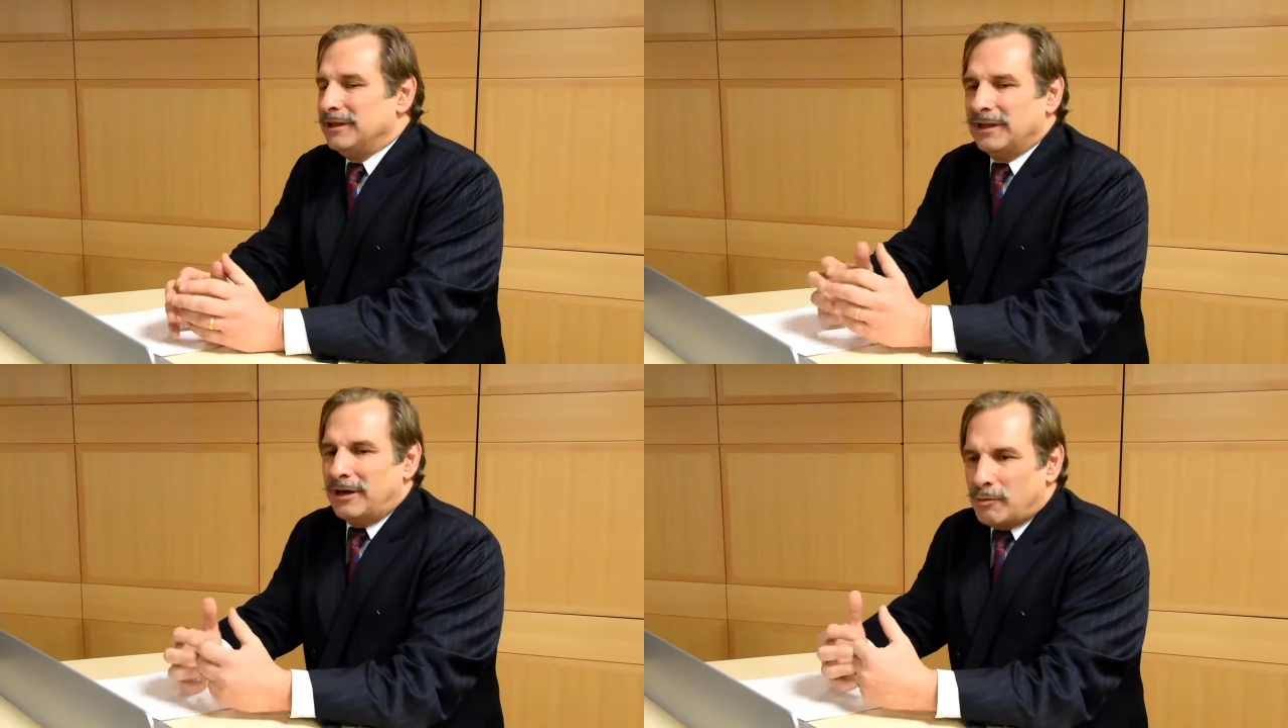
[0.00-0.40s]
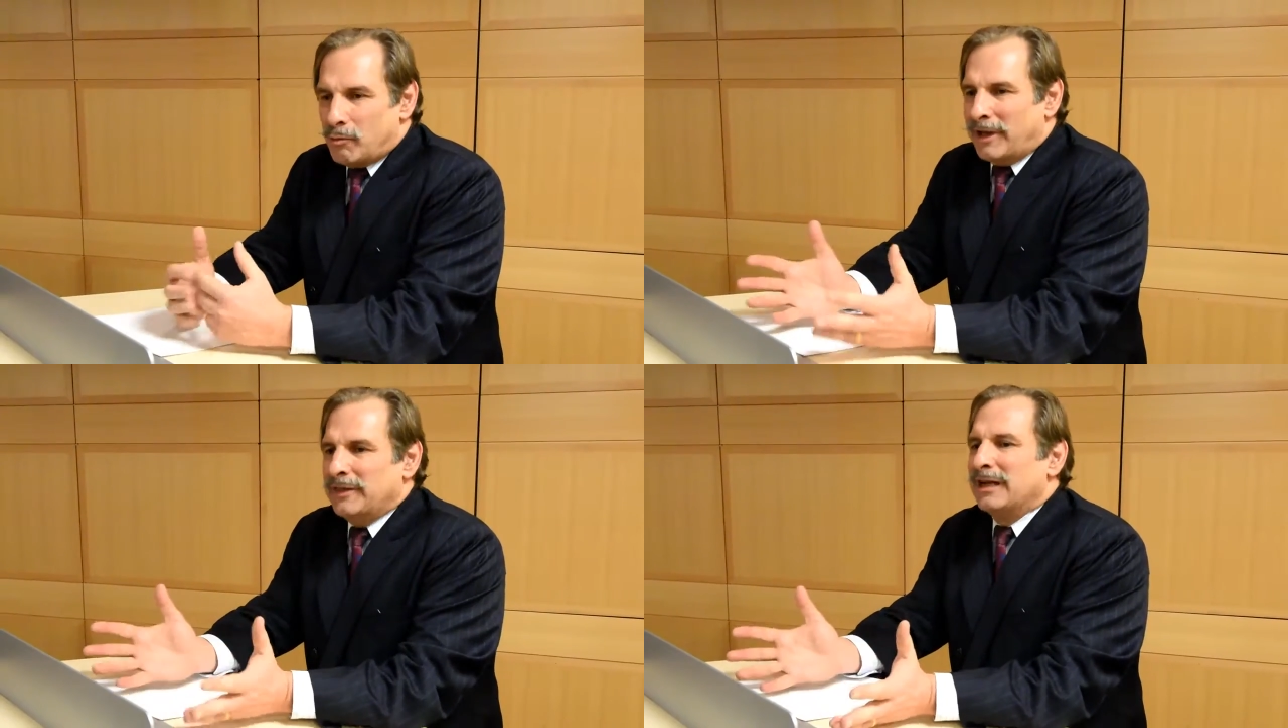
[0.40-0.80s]
you know,
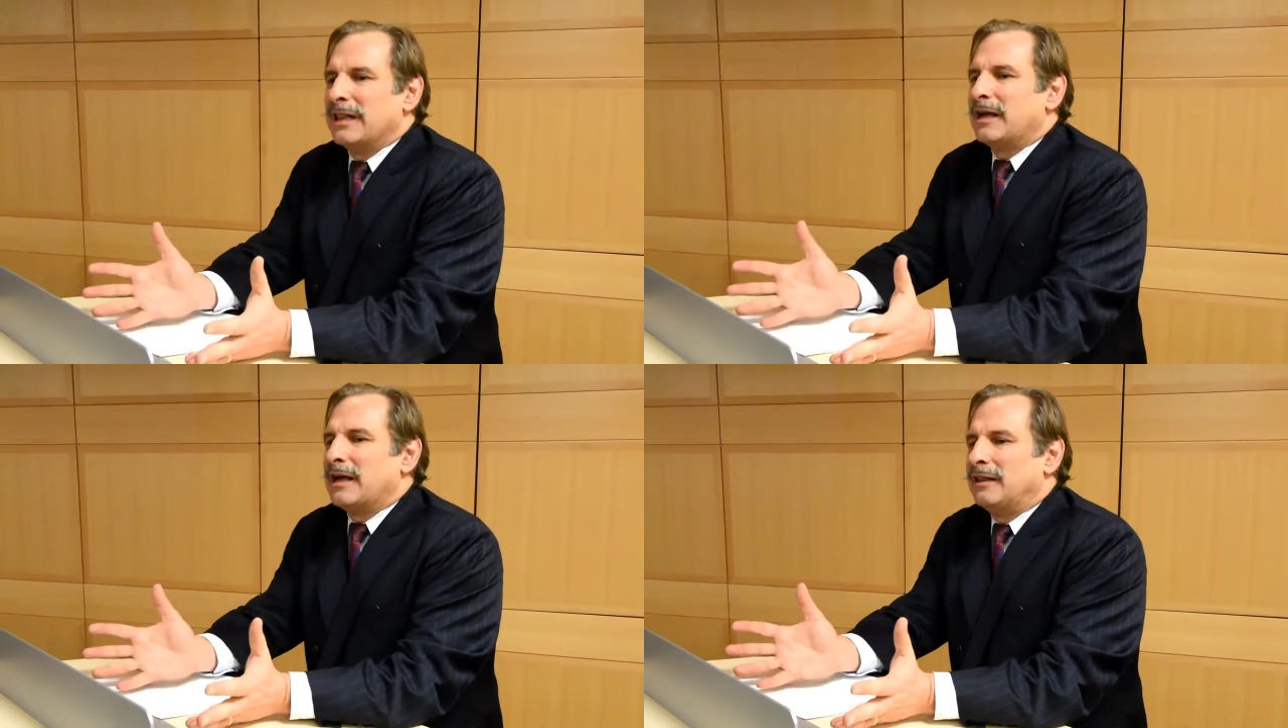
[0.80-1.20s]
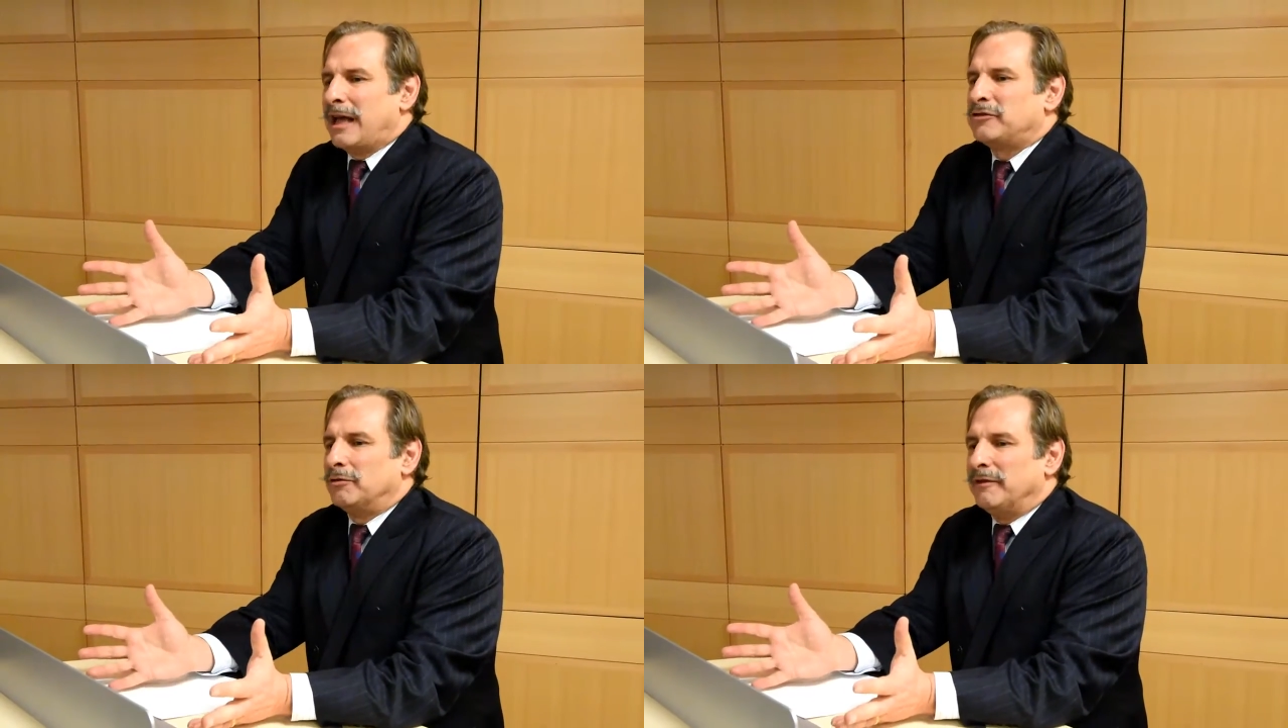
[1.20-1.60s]
won the ele
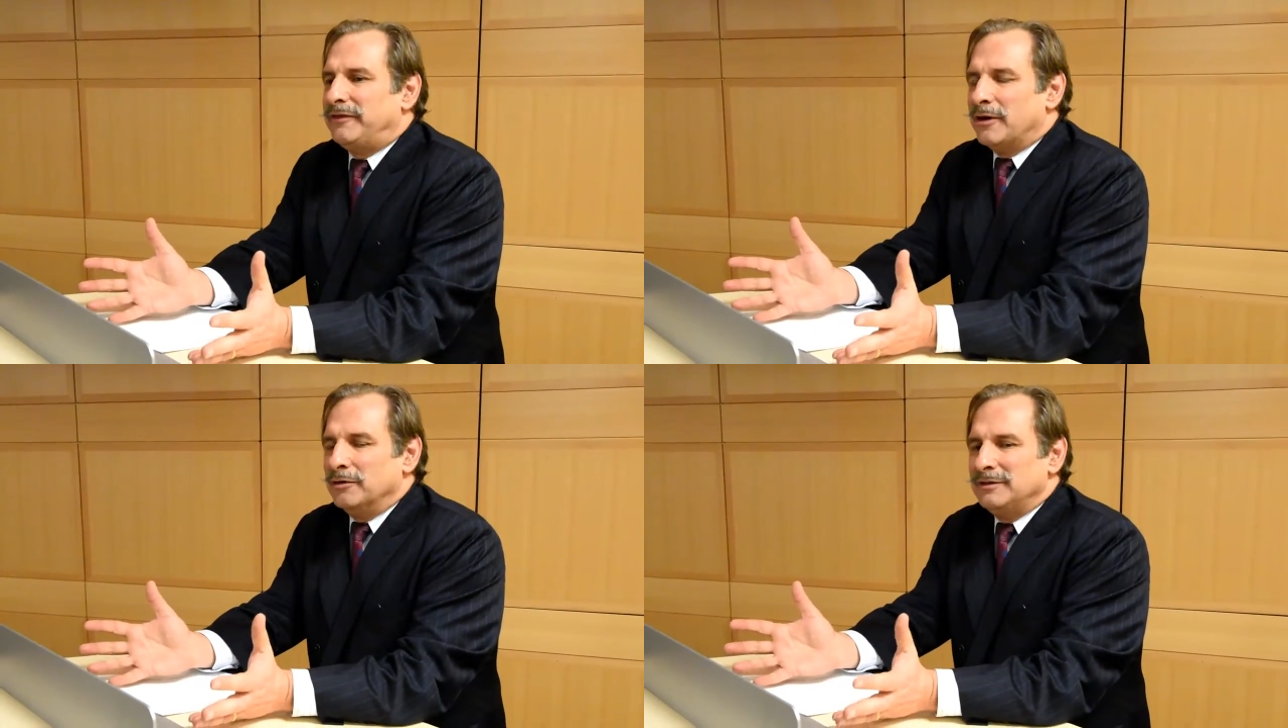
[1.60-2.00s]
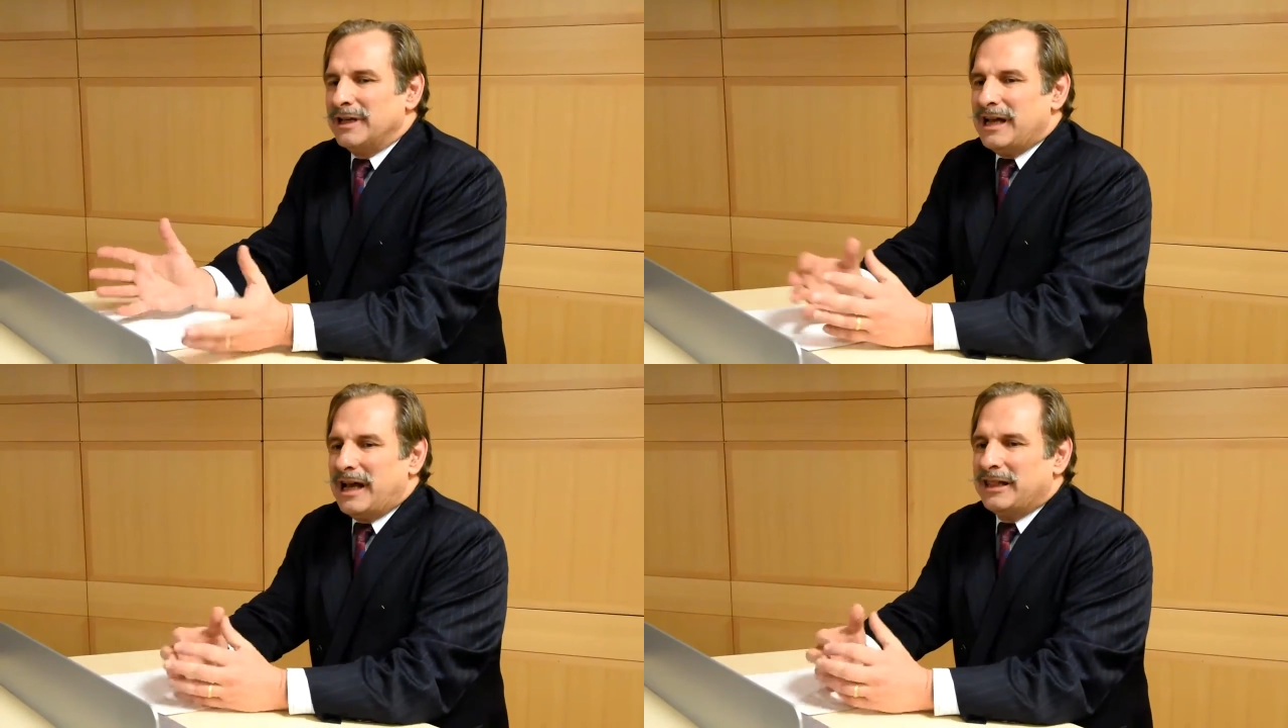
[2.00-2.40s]
electoral vote,
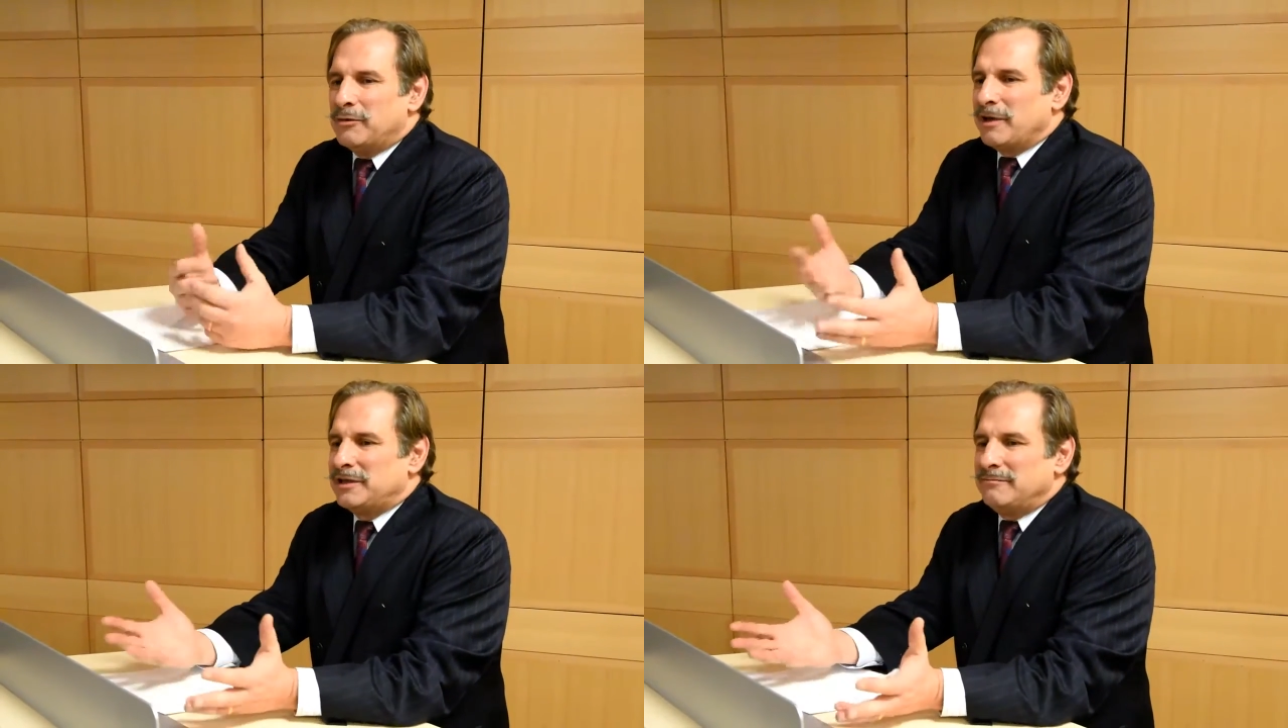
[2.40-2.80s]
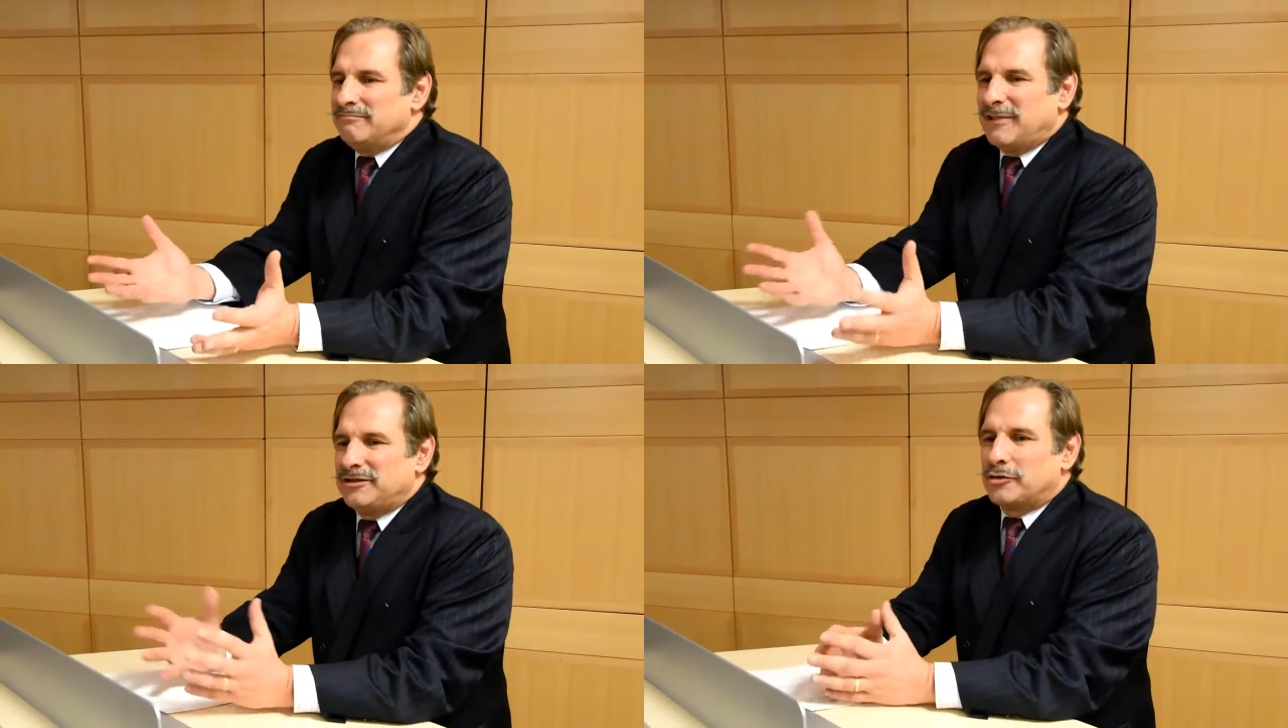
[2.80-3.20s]
and there
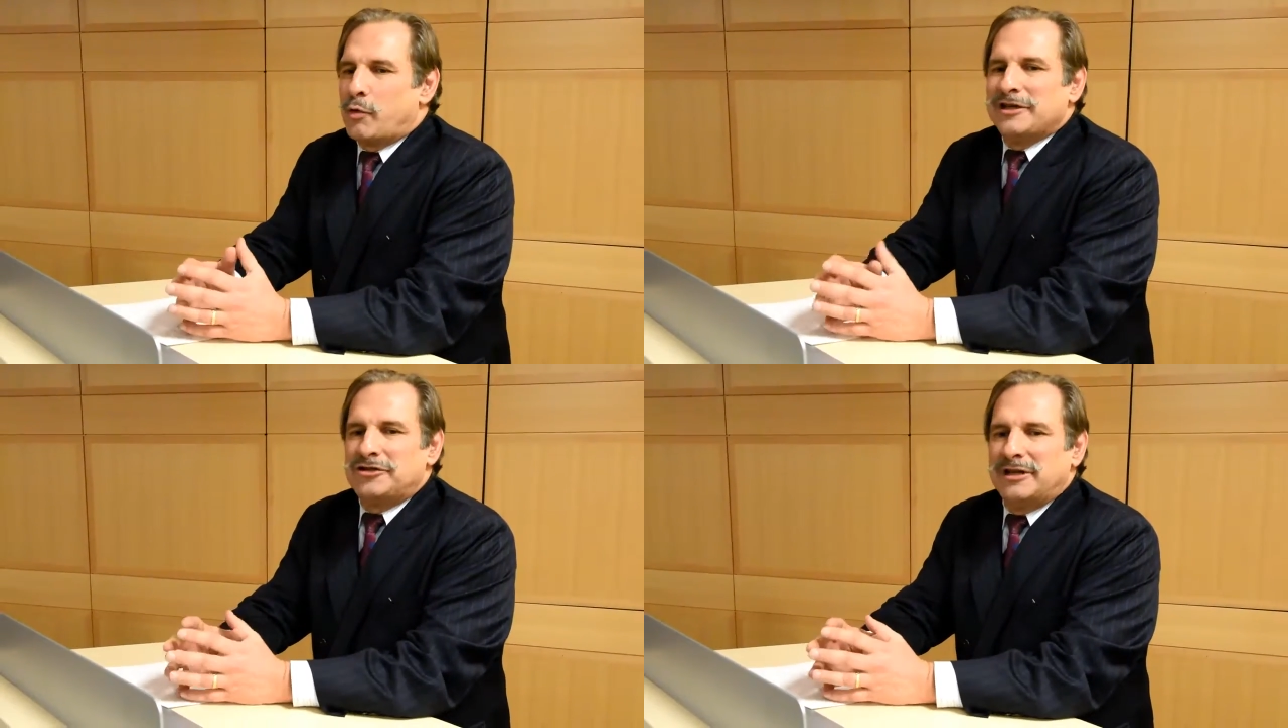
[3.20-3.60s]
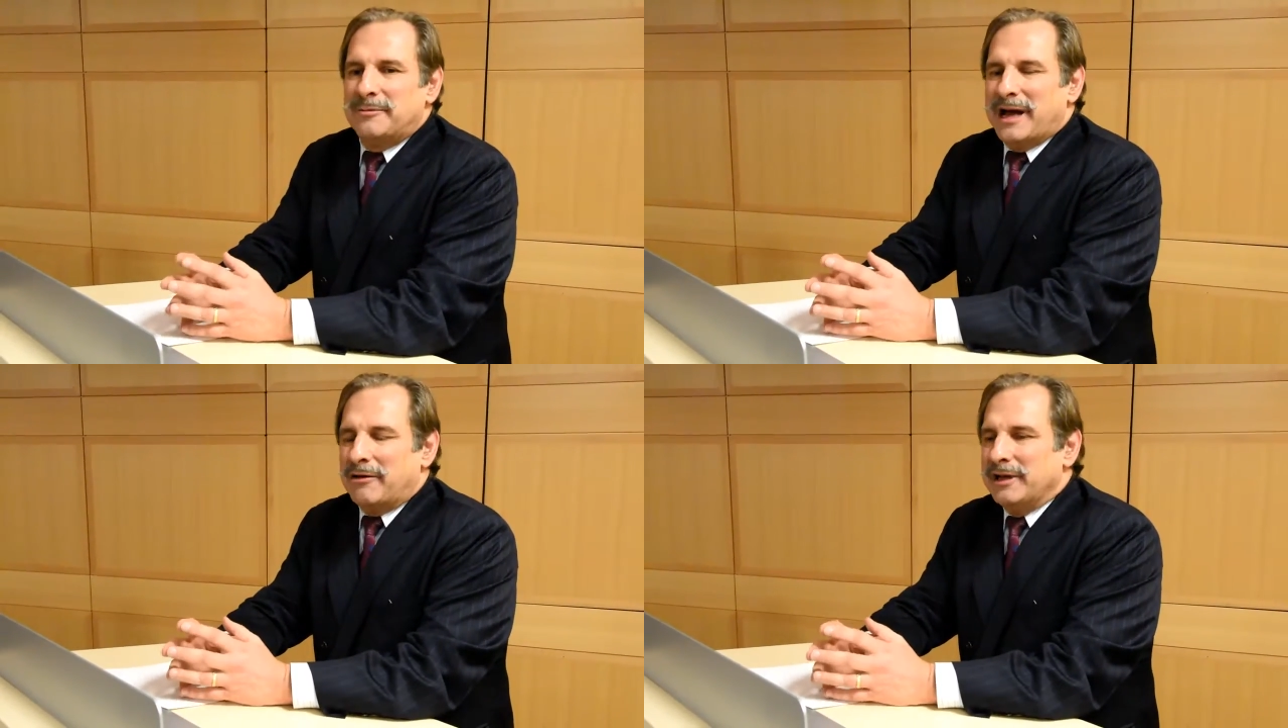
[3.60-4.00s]
wasn't much question
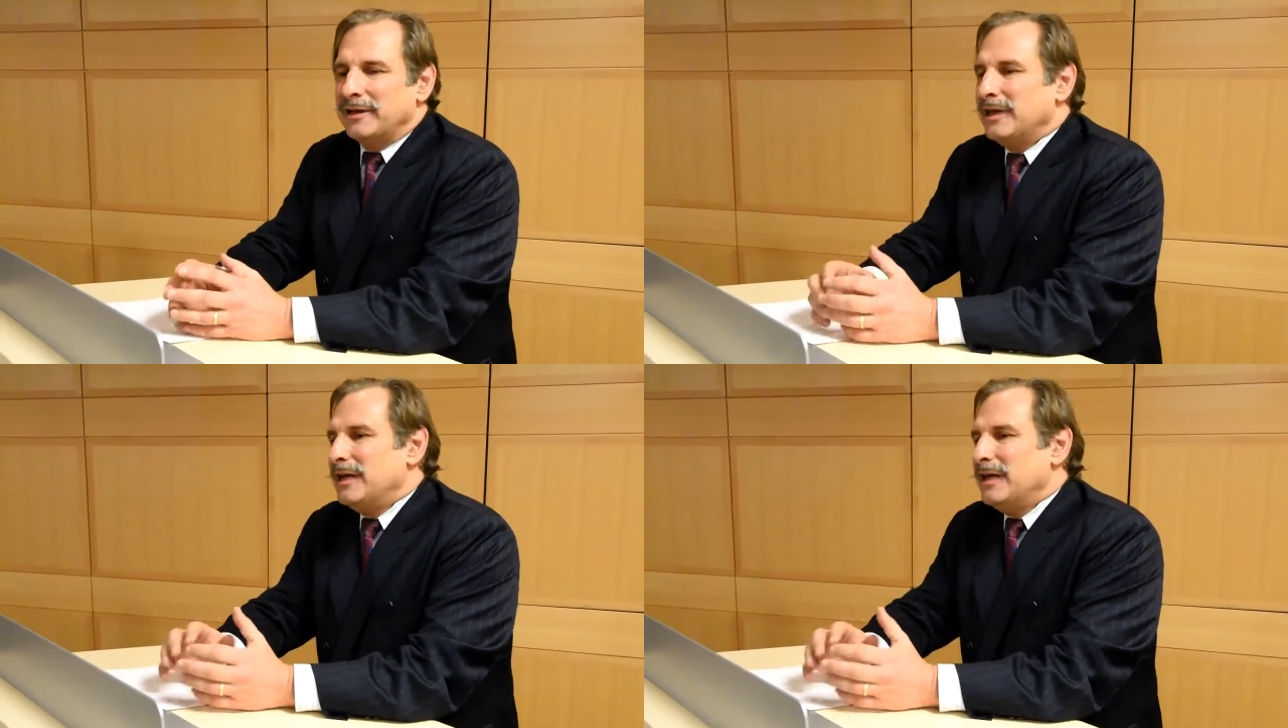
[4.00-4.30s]
about it.